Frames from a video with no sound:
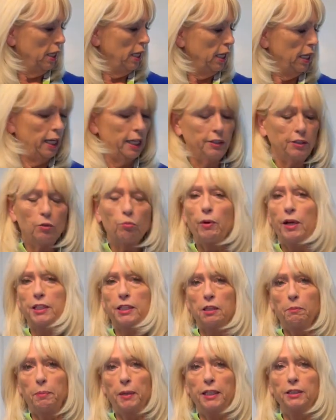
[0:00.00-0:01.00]
in the
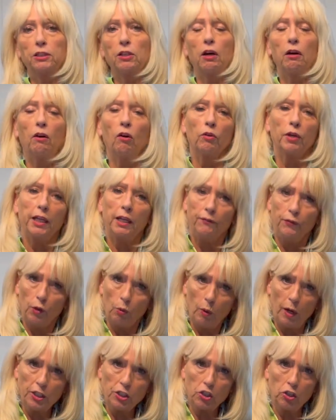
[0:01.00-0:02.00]
recipes, only if you
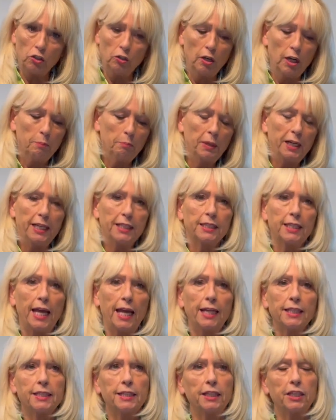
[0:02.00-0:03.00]
want to. But
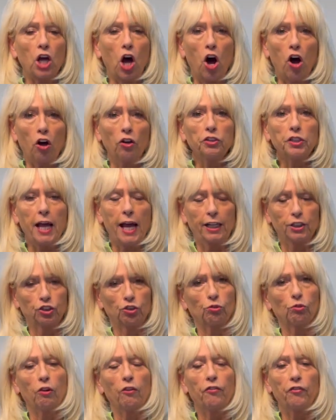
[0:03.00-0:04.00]
it's an
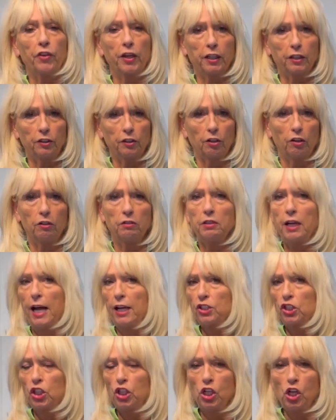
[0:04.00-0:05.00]
all-natural thickener,
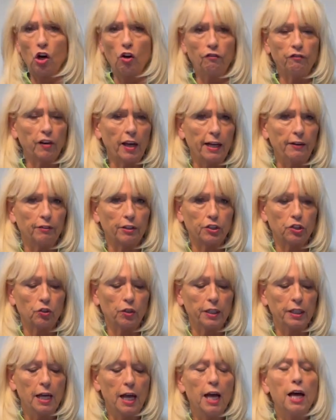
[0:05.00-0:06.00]
has no flavor to
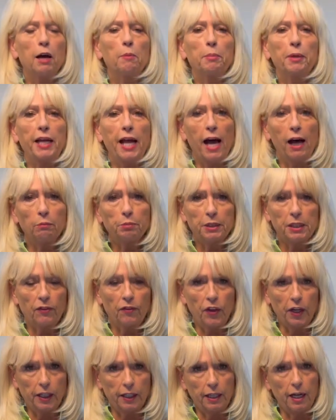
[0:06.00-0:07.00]
it, but it helps
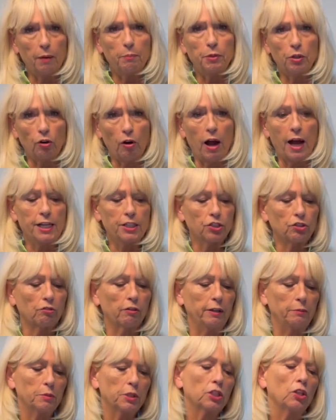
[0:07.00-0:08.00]
thicken up your ice
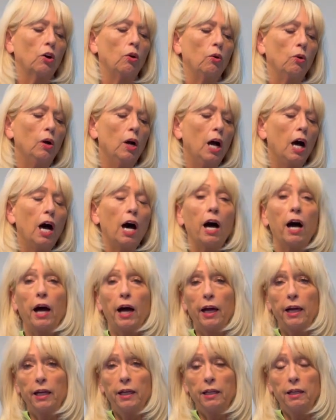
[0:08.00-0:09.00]
cream. So
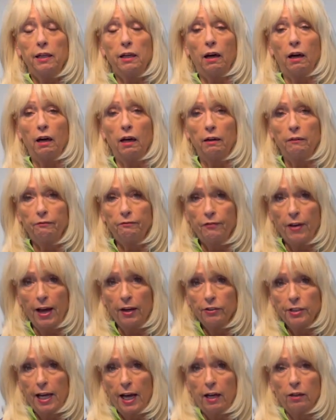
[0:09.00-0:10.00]
I
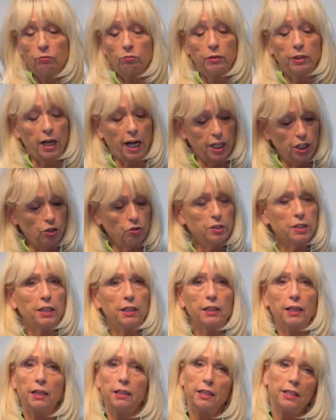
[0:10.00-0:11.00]
found out when I use it,
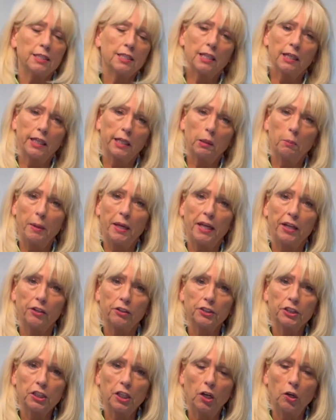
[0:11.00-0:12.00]
it is a little better.
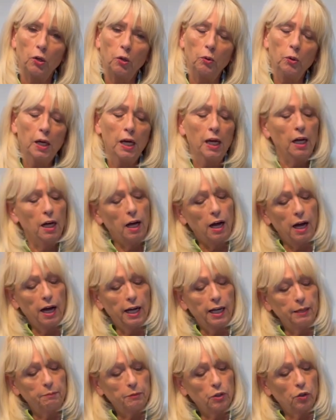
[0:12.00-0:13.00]
So
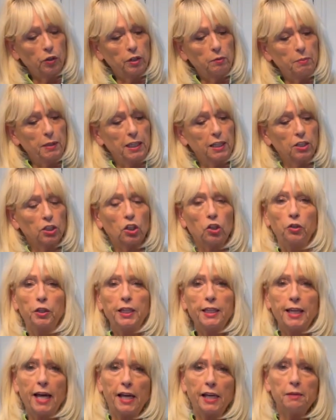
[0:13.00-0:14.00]
I'm going to be including
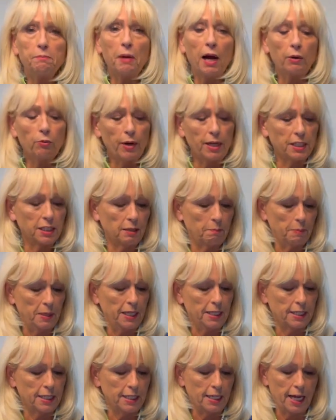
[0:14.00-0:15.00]
that in my recipe
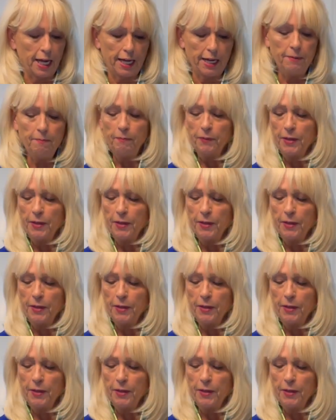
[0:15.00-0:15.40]
today.